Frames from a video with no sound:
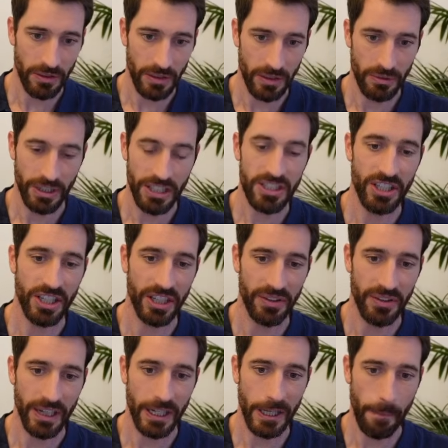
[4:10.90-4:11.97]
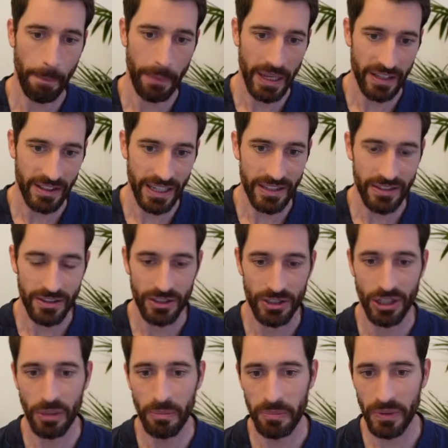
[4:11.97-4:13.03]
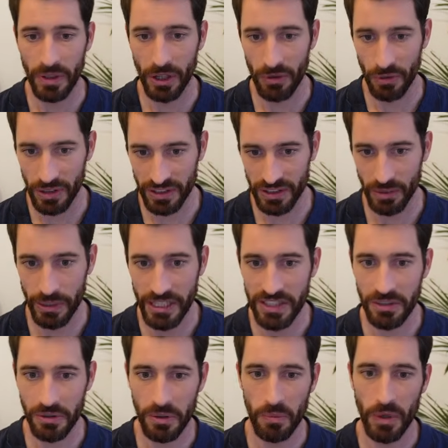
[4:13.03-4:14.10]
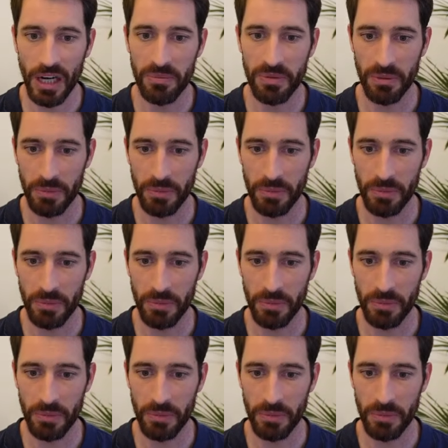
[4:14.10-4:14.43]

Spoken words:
ridge here and then jump across the windscreen wiper,